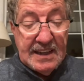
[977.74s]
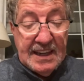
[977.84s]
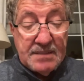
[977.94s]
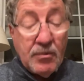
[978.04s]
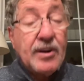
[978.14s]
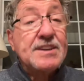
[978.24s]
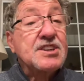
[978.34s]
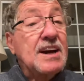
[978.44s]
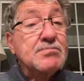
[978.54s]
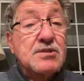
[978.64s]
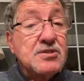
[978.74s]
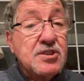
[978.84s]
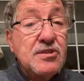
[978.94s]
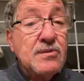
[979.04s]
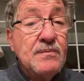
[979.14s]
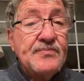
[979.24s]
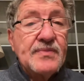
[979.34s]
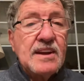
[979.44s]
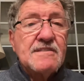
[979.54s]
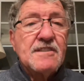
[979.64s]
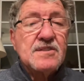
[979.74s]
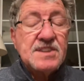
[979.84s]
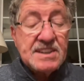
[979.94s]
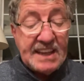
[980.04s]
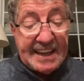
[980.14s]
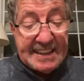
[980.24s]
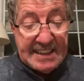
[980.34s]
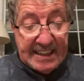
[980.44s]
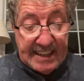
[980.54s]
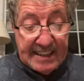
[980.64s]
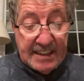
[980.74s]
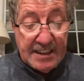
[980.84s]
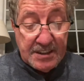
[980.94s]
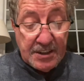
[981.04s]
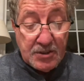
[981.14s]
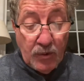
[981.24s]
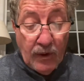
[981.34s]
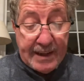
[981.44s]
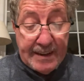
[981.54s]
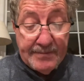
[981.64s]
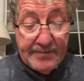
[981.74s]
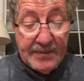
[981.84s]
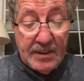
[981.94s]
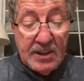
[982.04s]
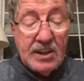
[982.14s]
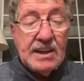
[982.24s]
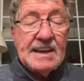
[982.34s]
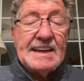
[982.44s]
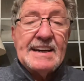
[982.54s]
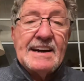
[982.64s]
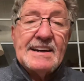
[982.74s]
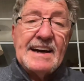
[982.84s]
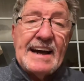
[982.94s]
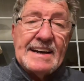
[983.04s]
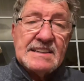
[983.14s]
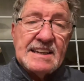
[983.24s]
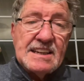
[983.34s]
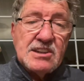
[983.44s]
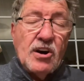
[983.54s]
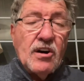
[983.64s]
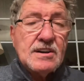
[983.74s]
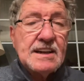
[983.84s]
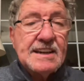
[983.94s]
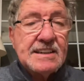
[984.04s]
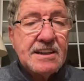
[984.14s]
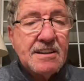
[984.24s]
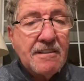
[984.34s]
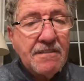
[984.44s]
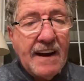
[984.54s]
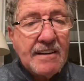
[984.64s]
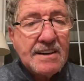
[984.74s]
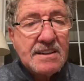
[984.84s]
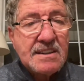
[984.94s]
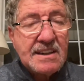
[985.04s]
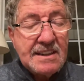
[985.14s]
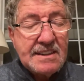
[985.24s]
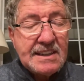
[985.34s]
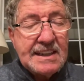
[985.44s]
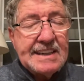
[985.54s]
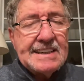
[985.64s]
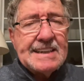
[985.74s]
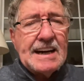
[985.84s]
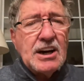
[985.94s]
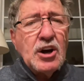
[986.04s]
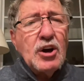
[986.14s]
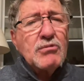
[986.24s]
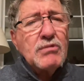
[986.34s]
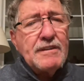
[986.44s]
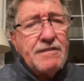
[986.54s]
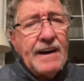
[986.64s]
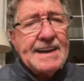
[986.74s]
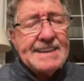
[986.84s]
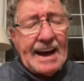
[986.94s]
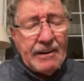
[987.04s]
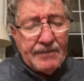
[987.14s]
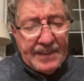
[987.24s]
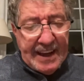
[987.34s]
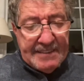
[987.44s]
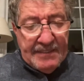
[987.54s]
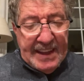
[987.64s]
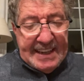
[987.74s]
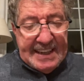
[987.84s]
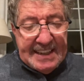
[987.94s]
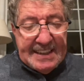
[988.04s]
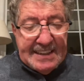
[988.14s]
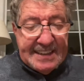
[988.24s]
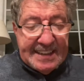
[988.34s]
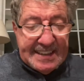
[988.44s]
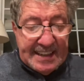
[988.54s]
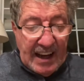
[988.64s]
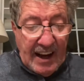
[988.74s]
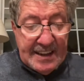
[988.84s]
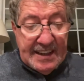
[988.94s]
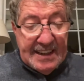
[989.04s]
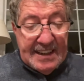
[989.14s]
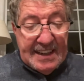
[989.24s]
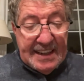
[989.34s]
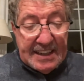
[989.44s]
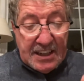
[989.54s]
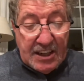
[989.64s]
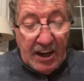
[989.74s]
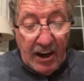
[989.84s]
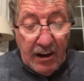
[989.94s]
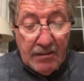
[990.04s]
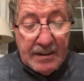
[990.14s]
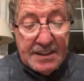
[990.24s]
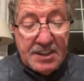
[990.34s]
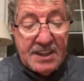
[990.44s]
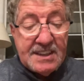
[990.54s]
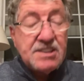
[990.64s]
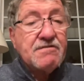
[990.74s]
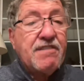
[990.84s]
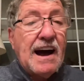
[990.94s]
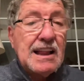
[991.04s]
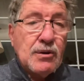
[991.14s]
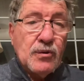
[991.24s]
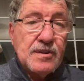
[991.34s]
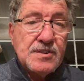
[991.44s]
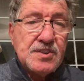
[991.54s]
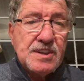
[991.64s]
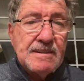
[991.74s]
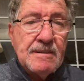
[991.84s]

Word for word: in Mark chapter 2, verses 18 to 20. Uh, as he talked to the Pharisees, uh, we find out that he did not encourage his followers